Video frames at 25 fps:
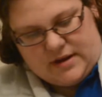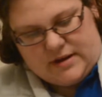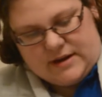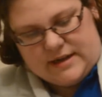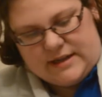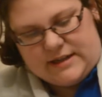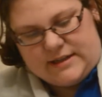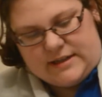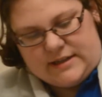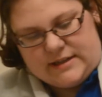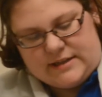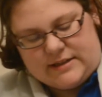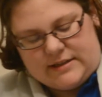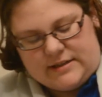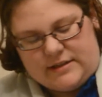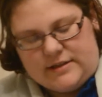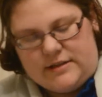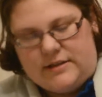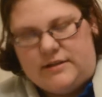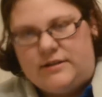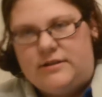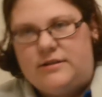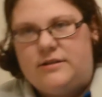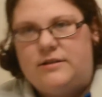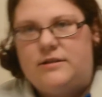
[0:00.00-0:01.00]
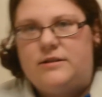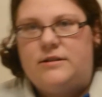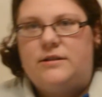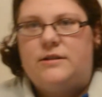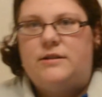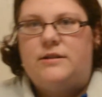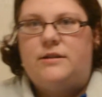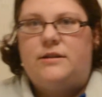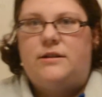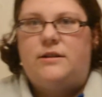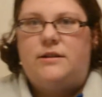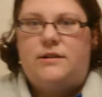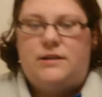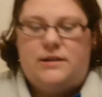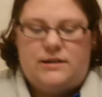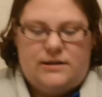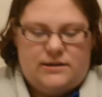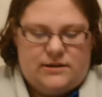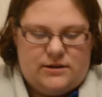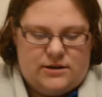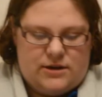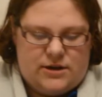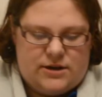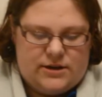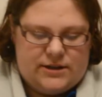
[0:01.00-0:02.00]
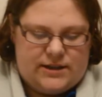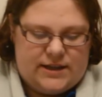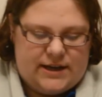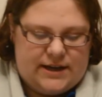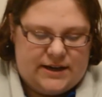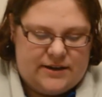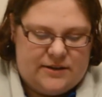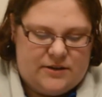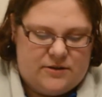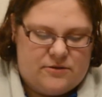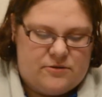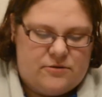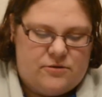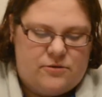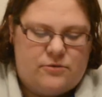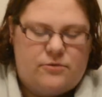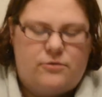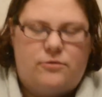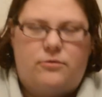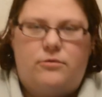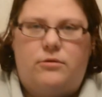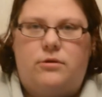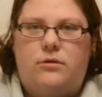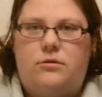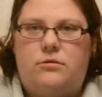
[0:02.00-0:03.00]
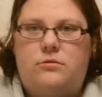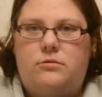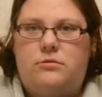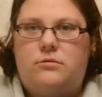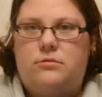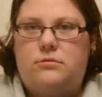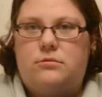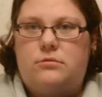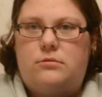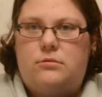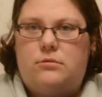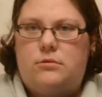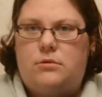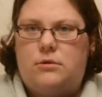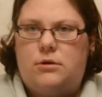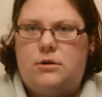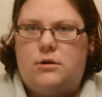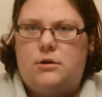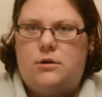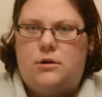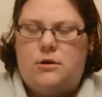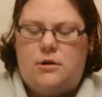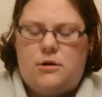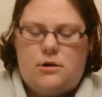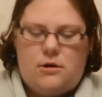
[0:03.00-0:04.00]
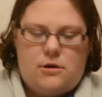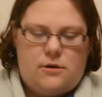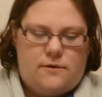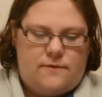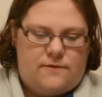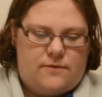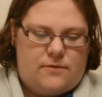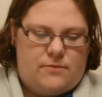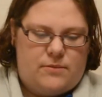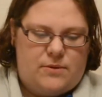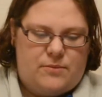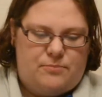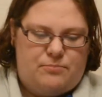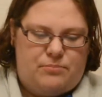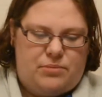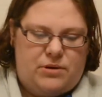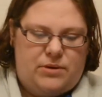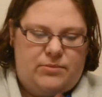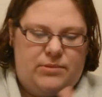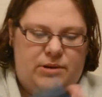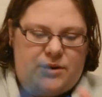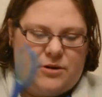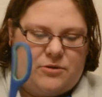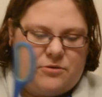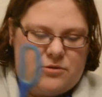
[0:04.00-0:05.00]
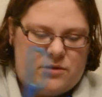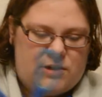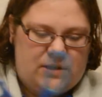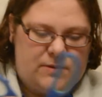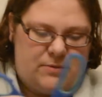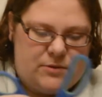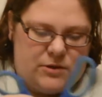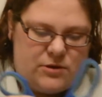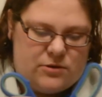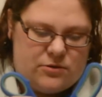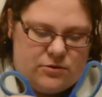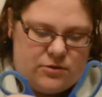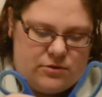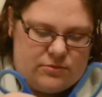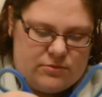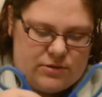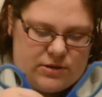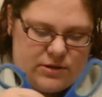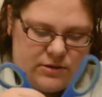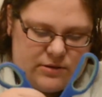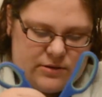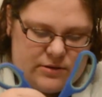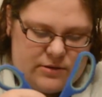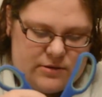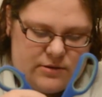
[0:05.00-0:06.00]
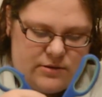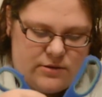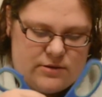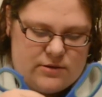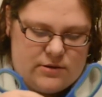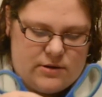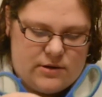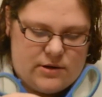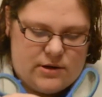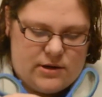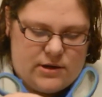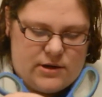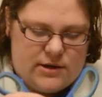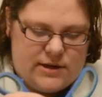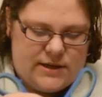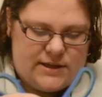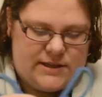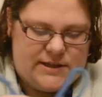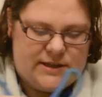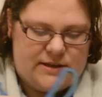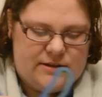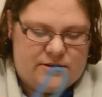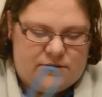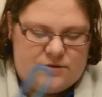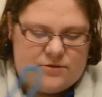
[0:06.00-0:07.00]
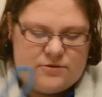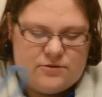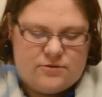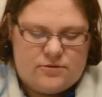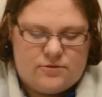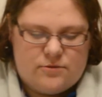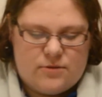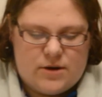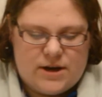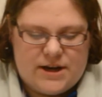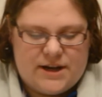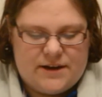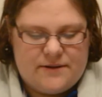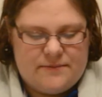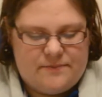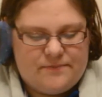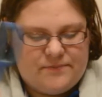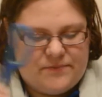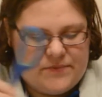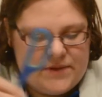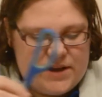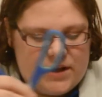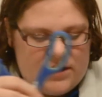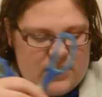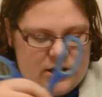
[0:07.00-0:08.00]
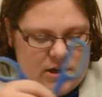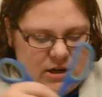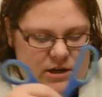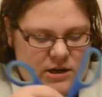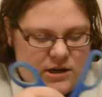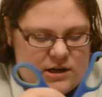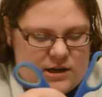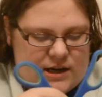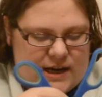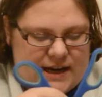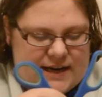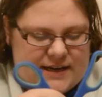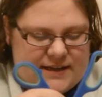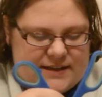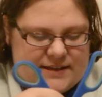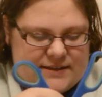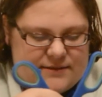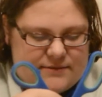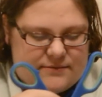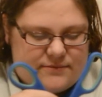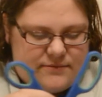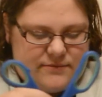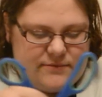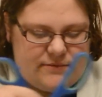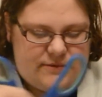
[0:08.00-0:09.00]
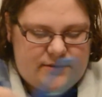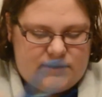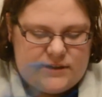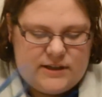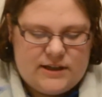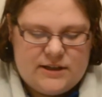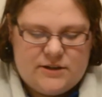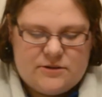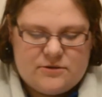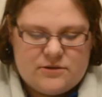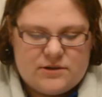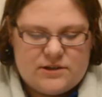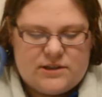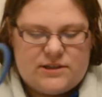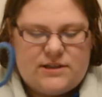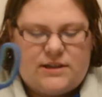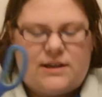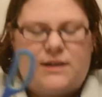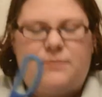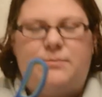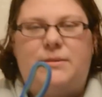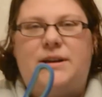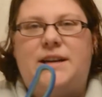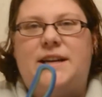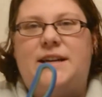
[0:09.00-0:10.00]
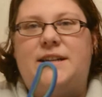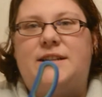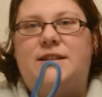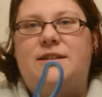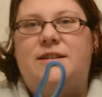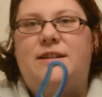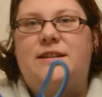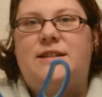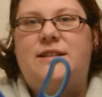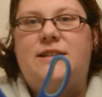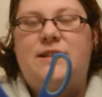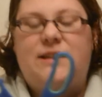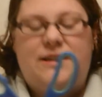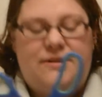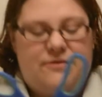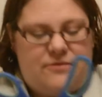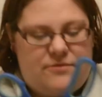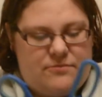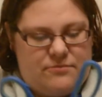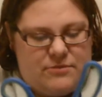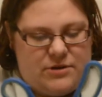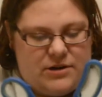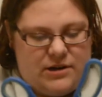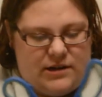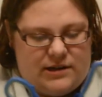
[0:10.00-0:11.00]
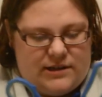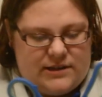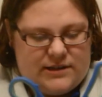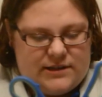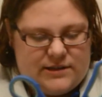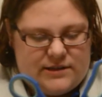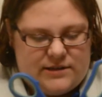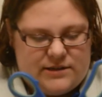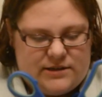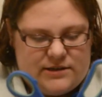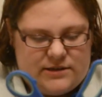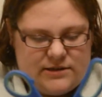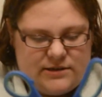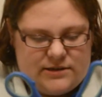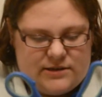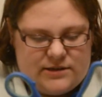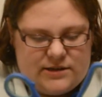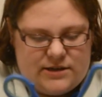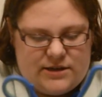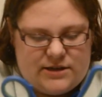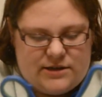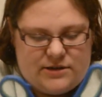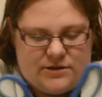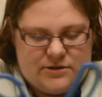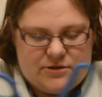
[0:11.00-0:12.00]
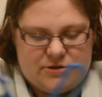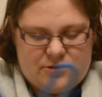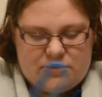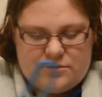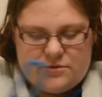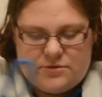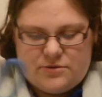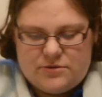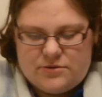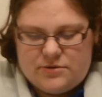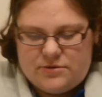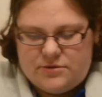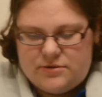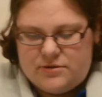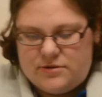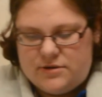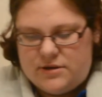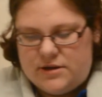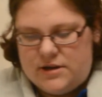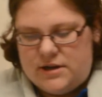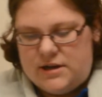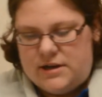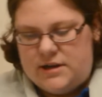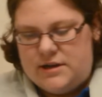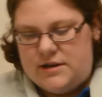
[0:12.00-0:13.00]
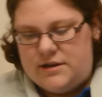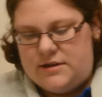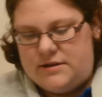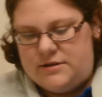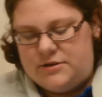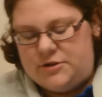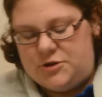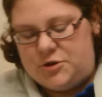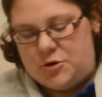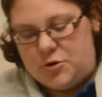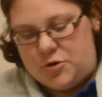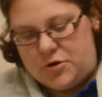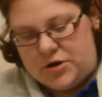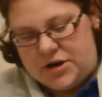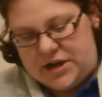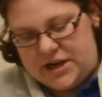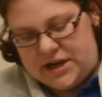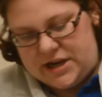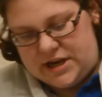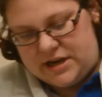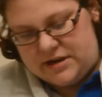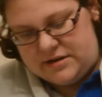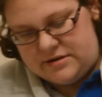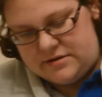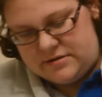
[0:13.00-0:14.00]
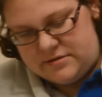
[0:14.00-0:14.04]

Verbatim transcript: I just heard that in the hall from a blooming Christmas ornament that is in the hallway and it got stuck in my head and I didn't even realise it. So there you go joy.